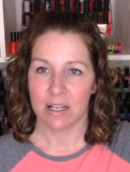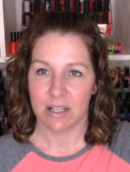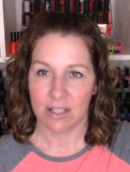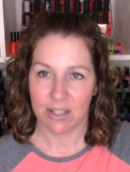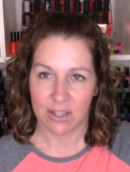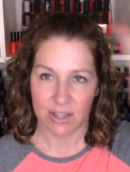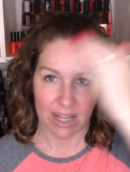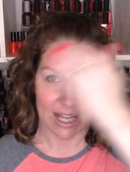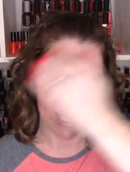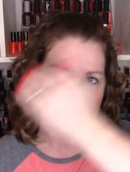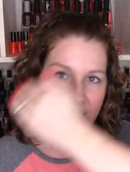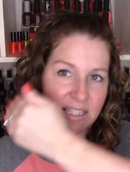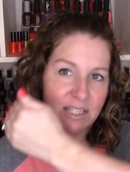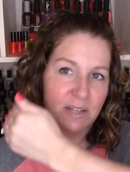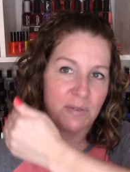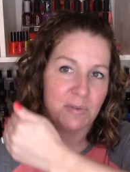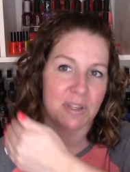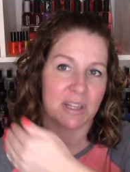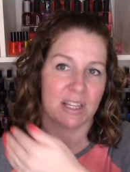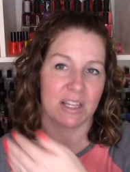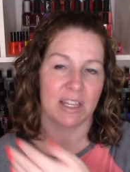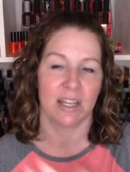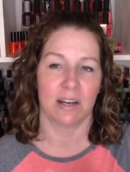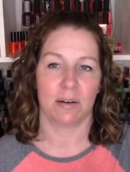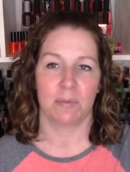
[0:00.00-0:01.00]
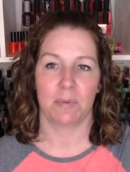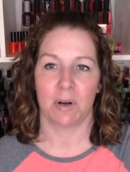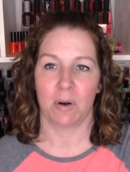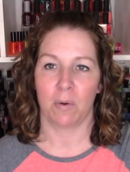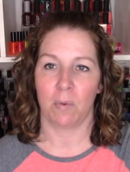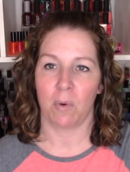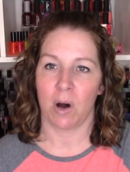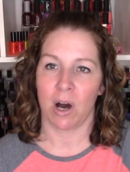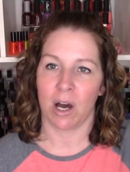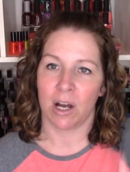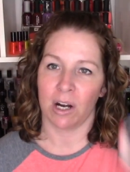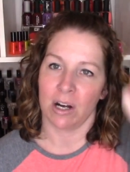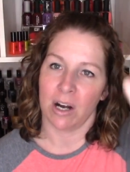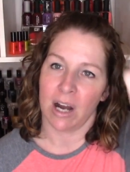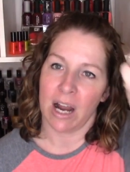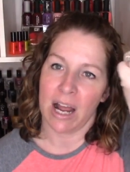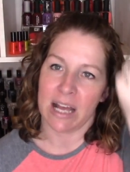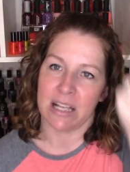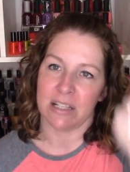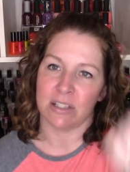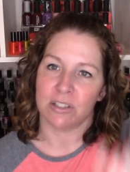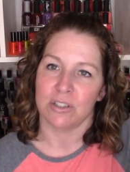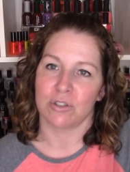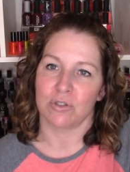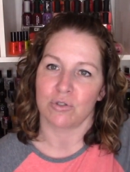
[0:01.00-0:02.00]
glaze it with a little bit of water,
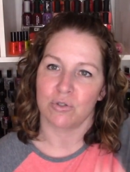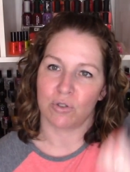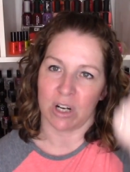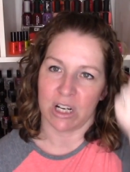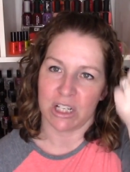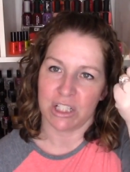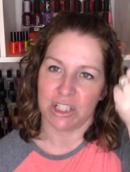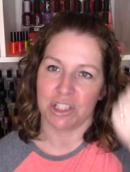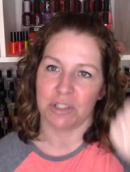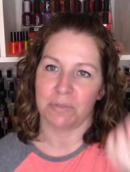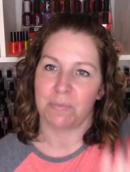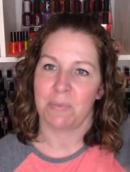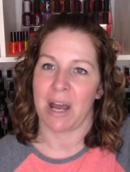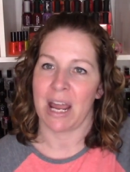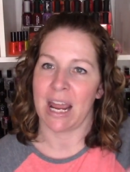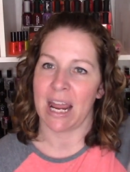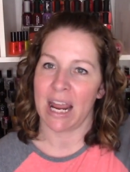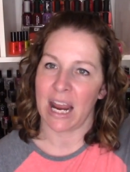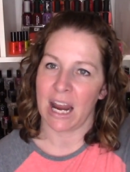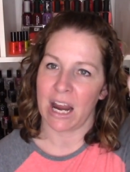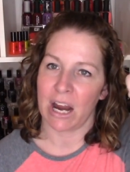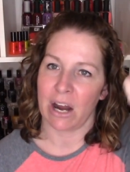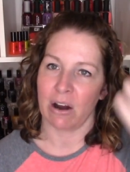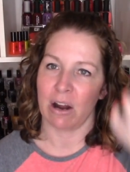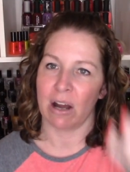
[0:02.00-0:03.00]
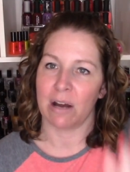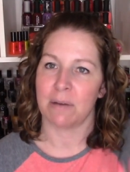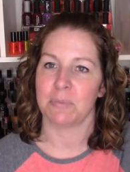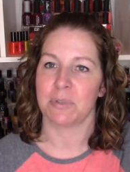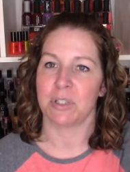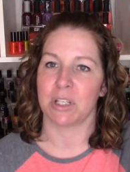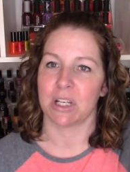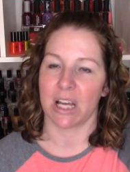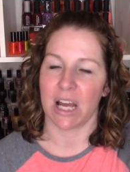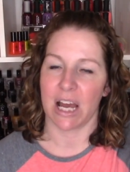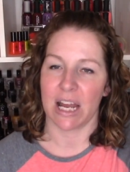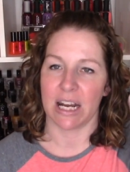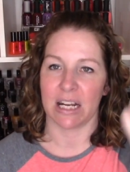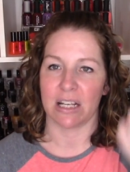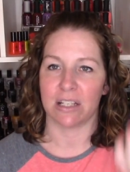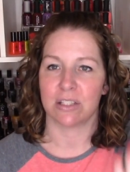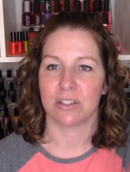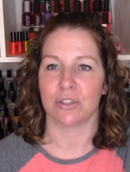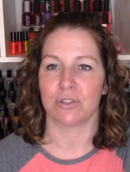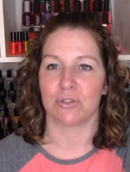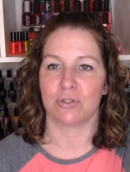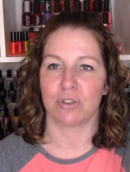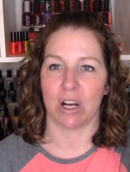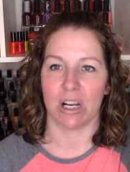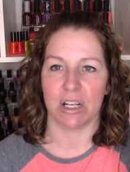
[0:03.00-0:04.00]
and scrunch my hair up to kind of
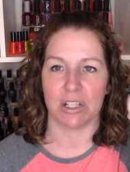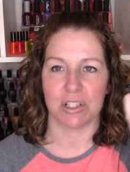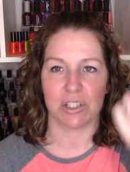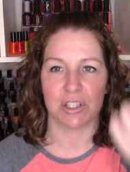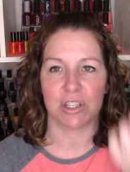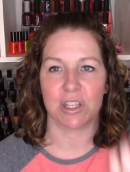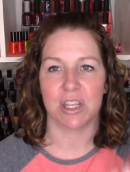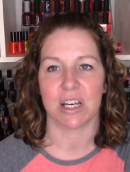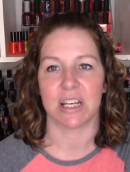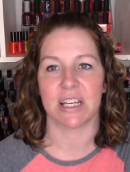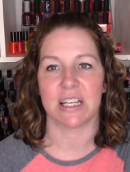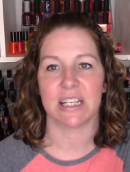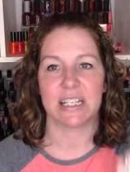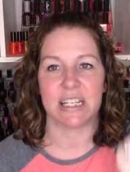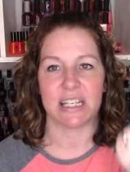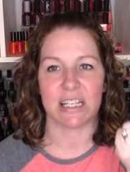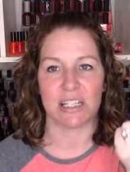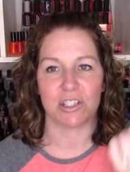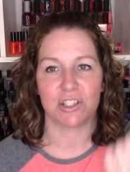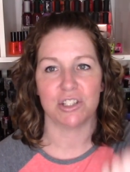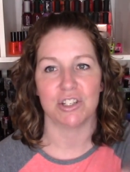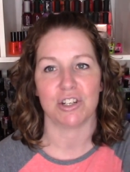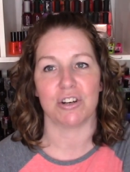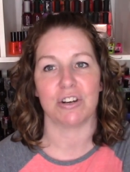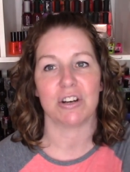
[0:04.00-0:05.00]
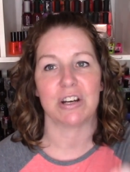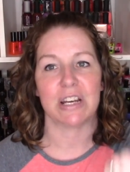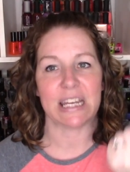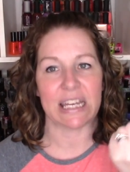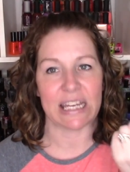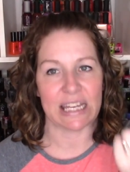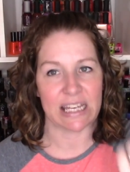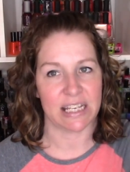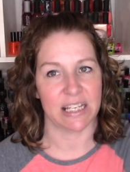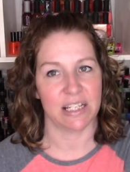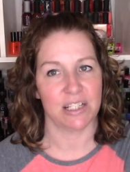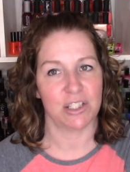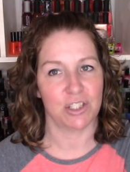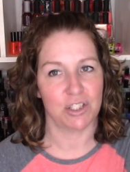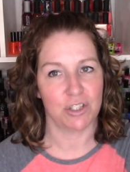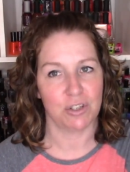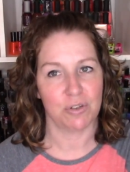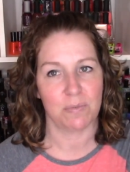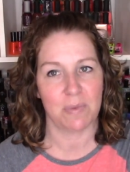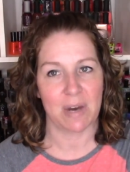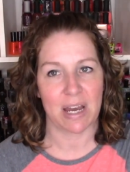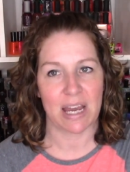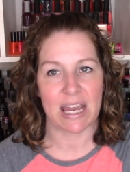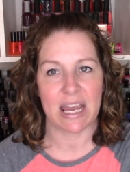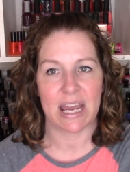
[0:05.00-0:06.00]
scrunch the conditioner
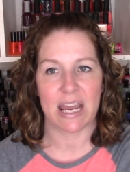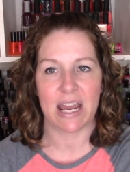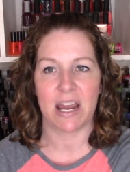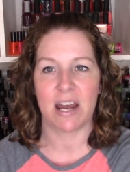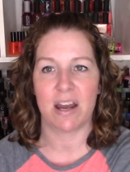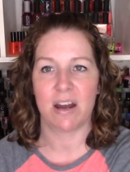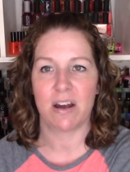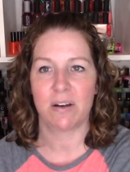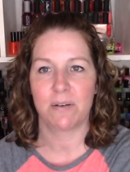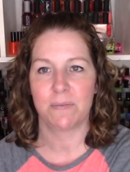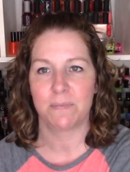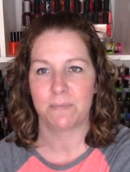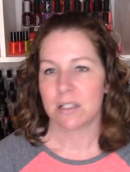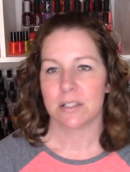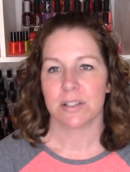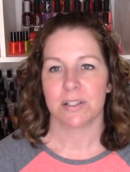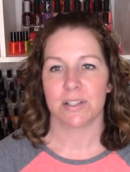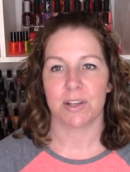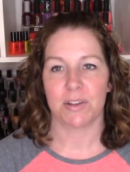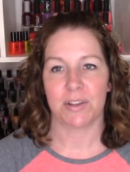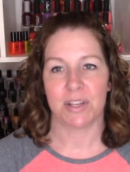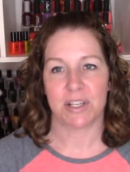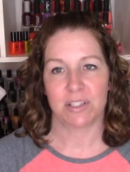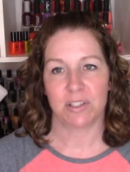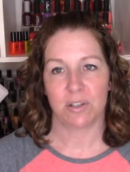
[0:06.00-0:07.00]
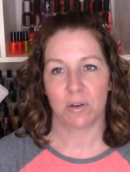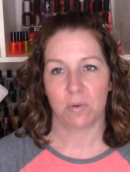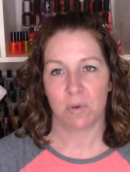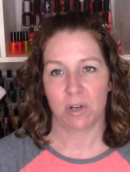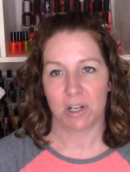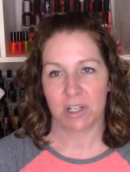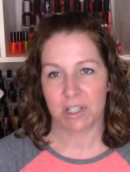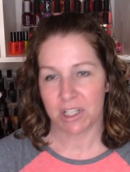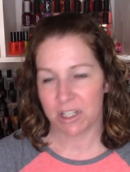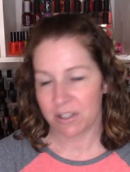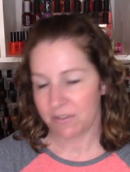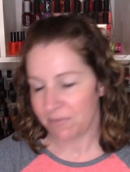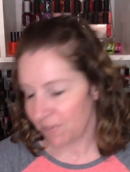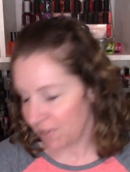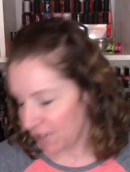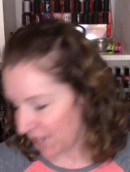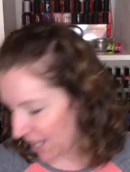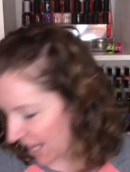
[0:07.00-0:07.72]
into my hair. So this will work good for